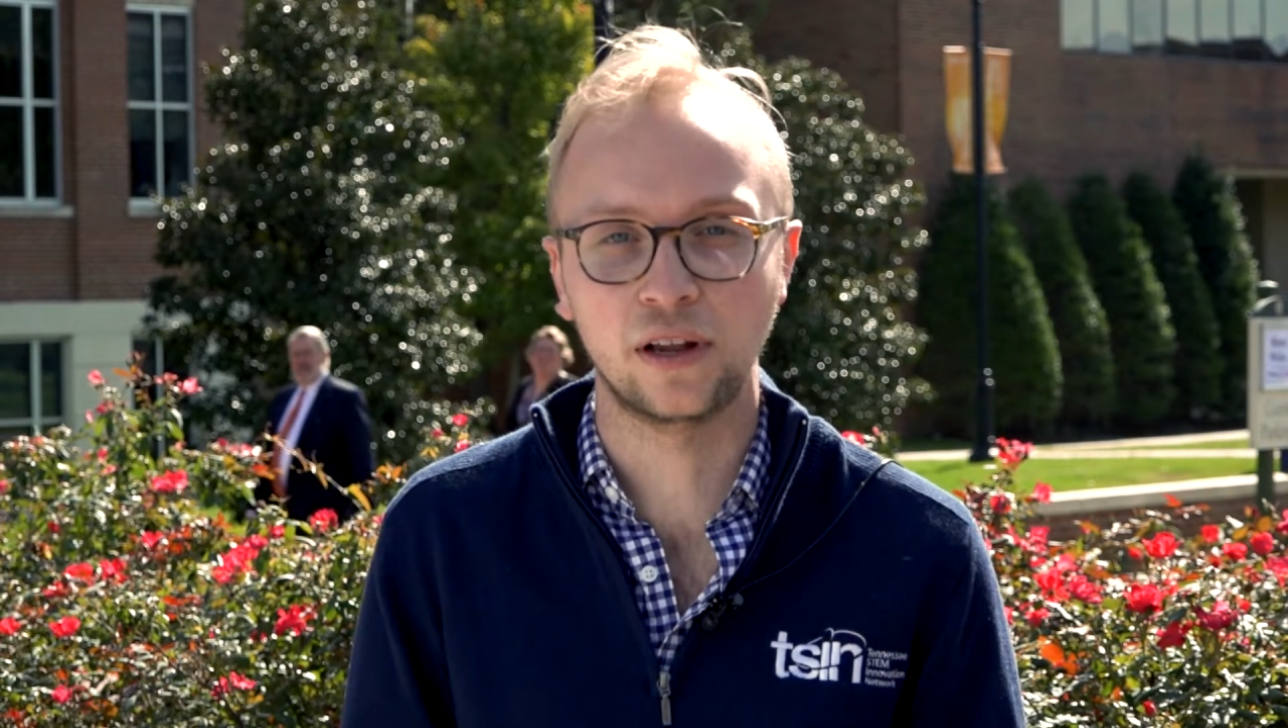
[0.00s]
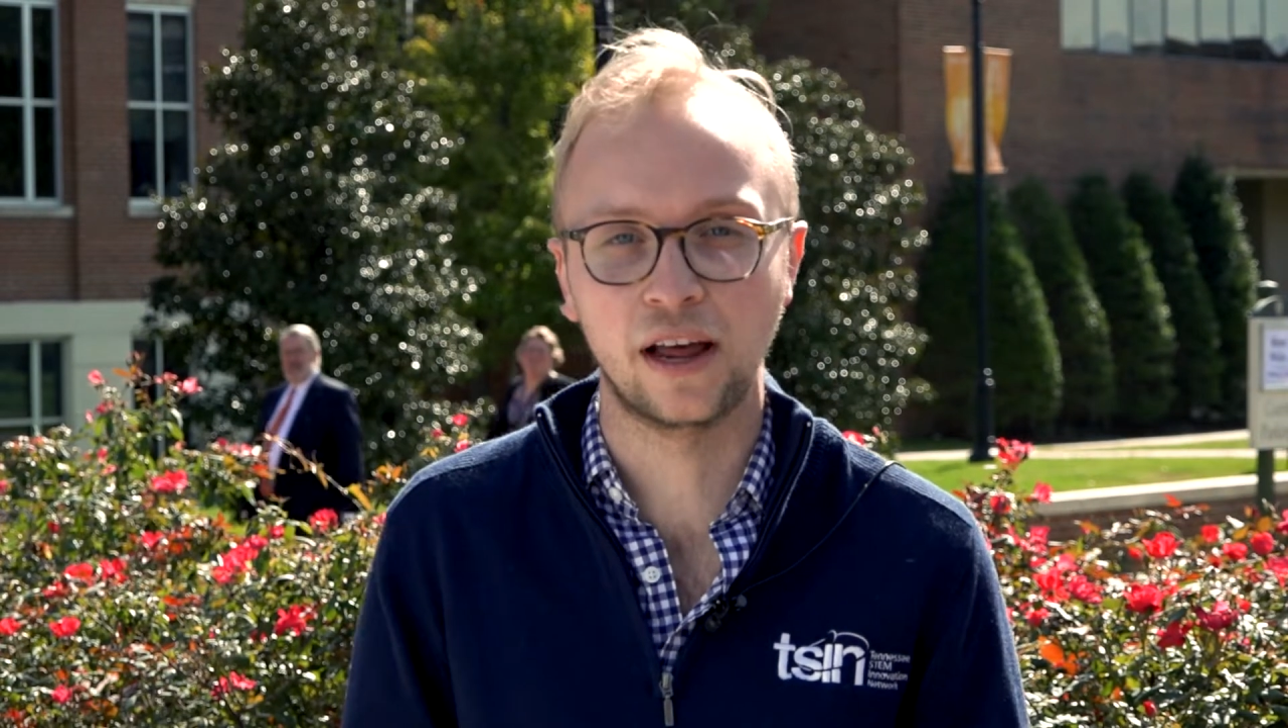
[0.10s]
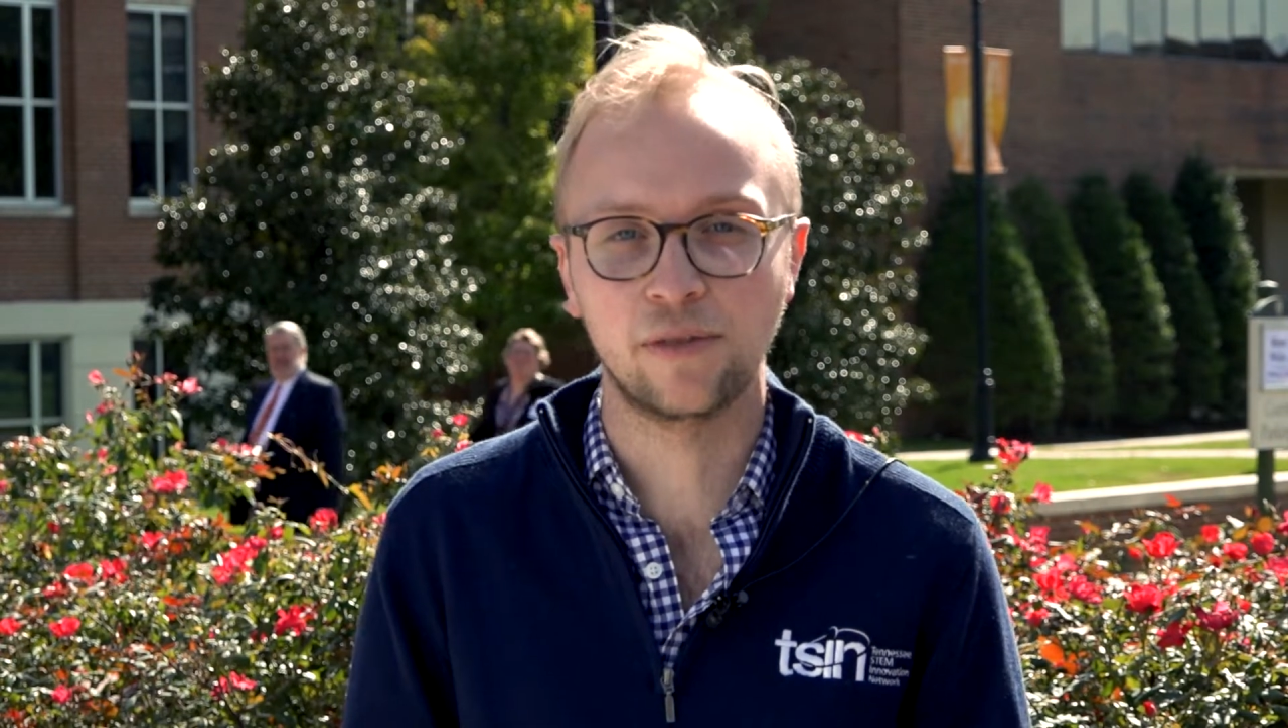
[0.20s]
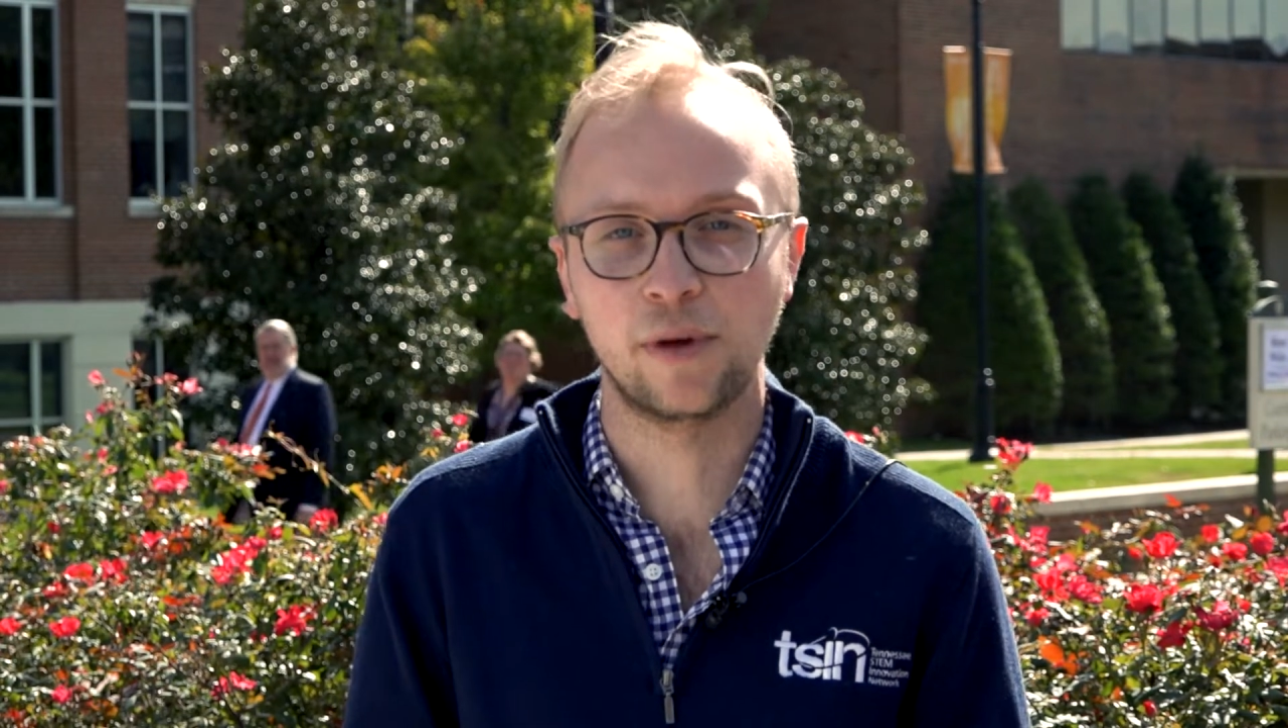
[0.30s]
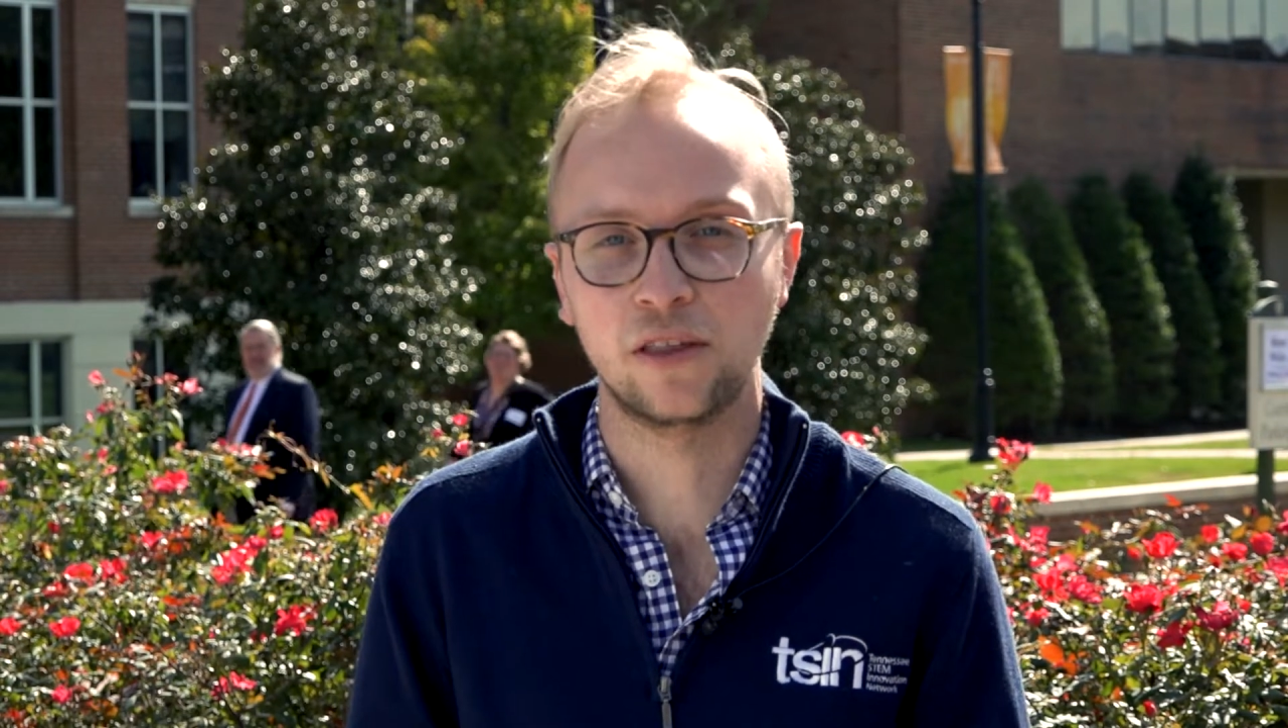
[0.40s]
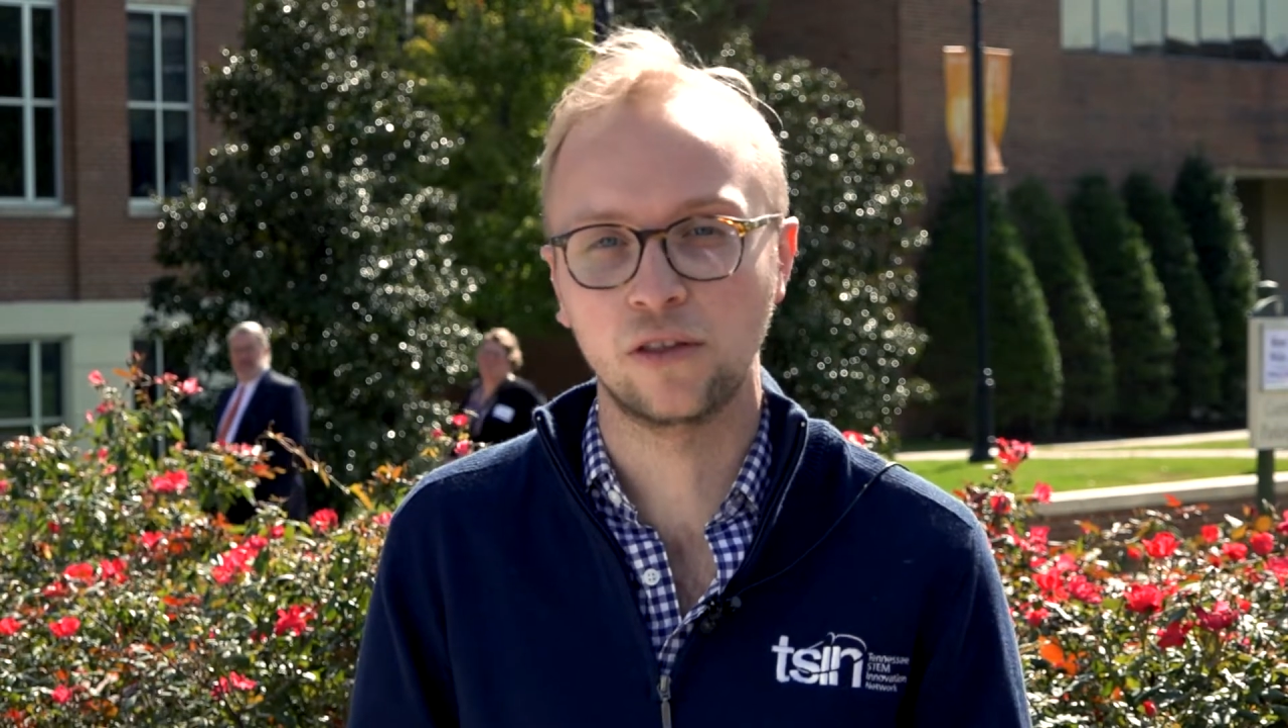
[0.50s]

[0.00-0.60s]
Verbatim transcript: classmates